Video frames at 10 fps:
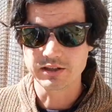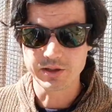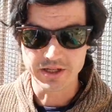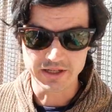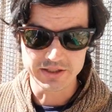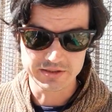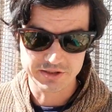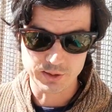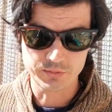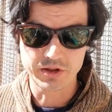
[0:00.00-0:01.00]
Okay guys,
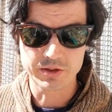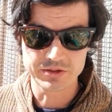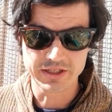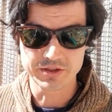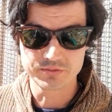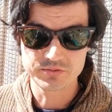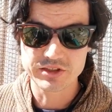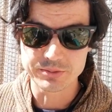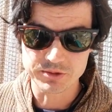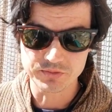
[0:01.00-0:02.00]
let's go over those again.
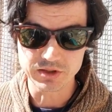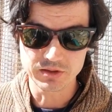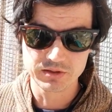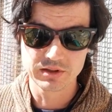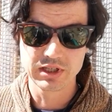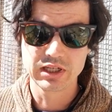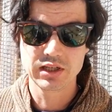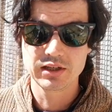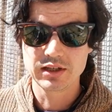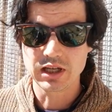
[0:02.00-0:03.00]
Tips for
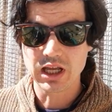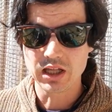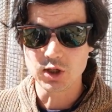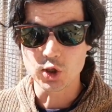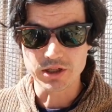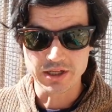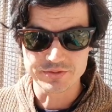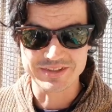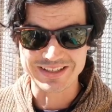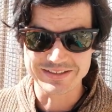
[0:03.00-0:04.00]

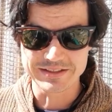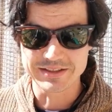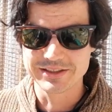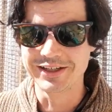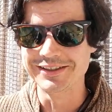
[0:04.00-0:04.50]
lockdown sanity.